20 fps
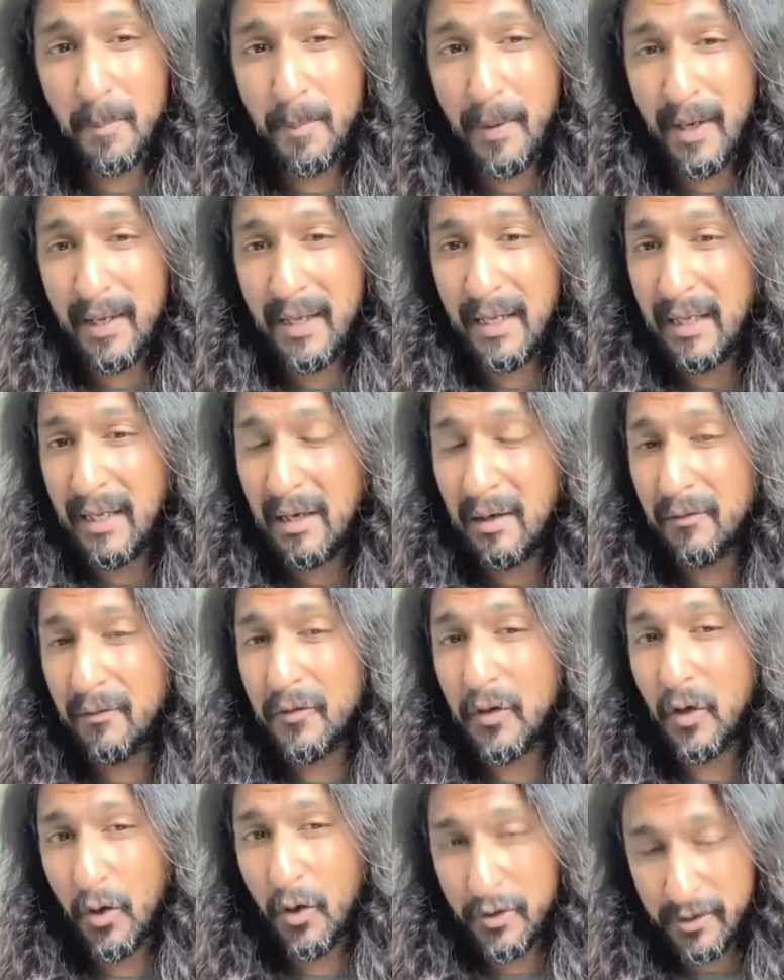buy a gig of
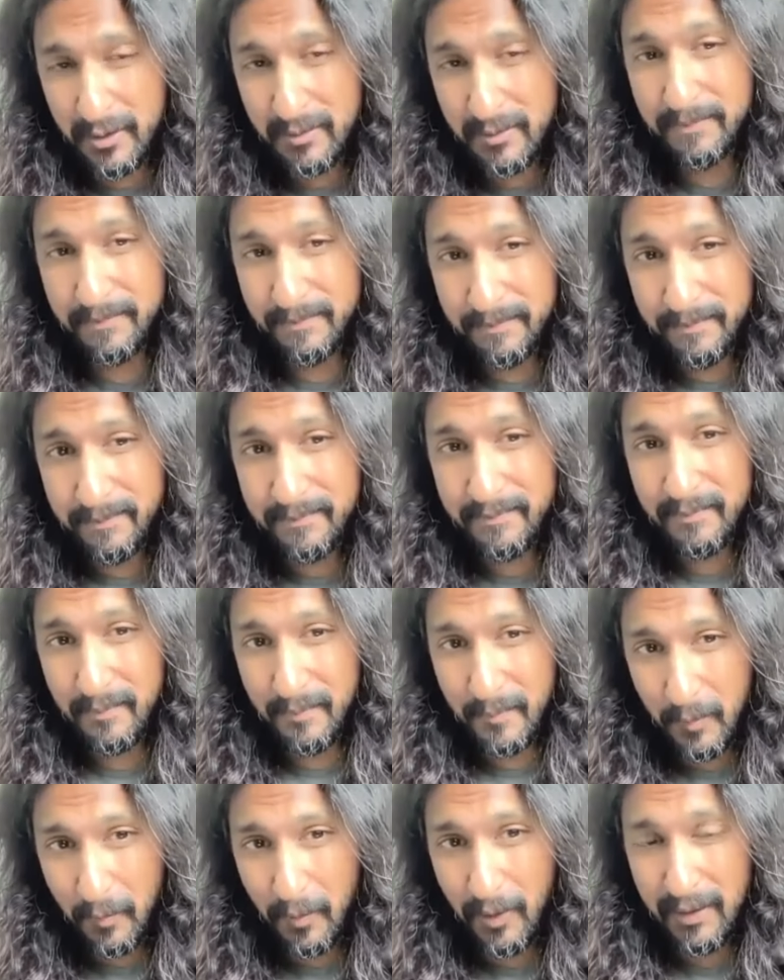data,
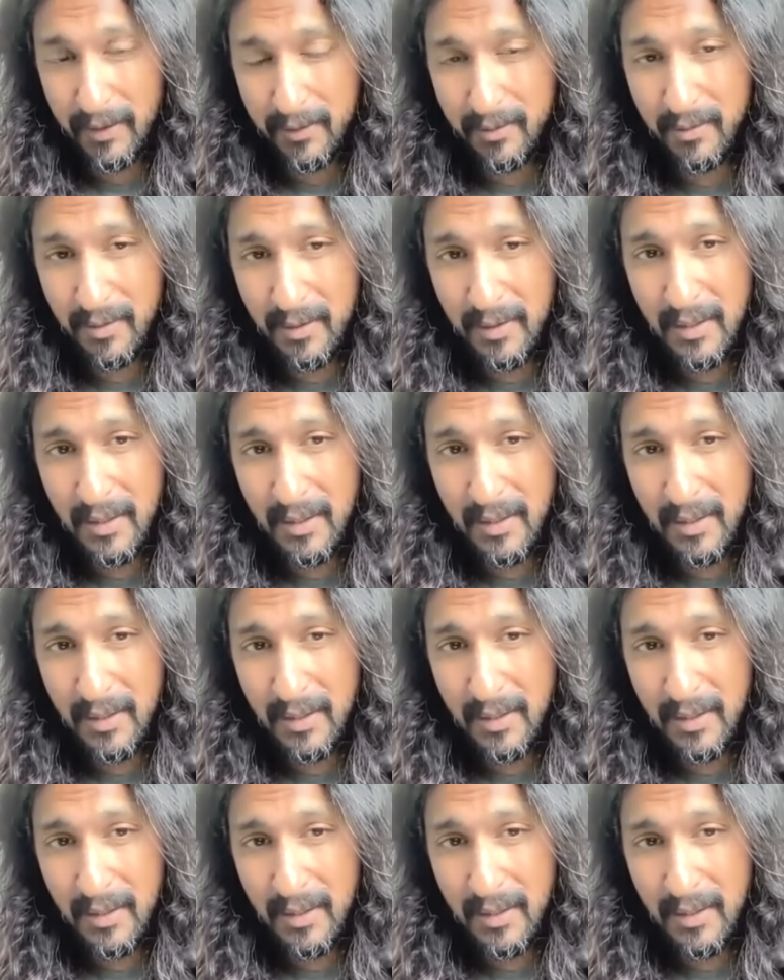right?